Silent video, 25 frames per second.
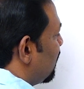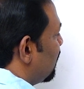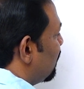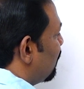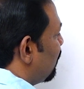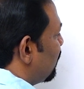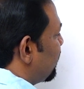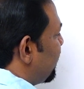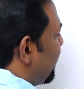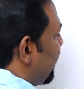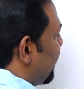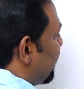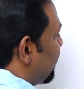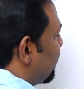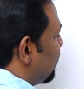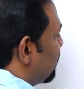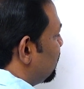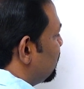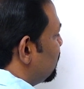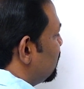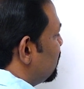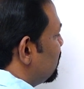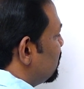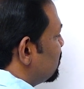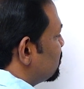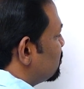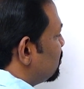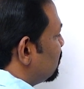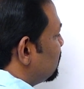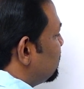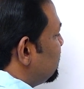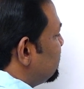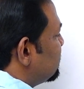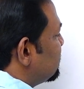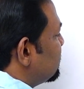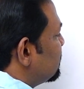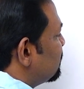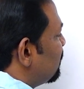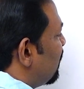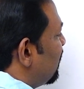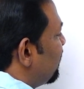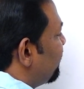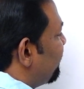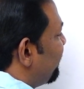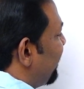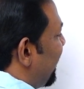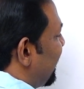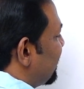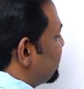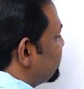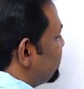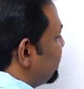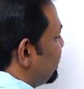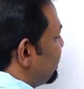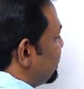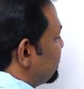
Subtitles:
Okay, so this is what fraction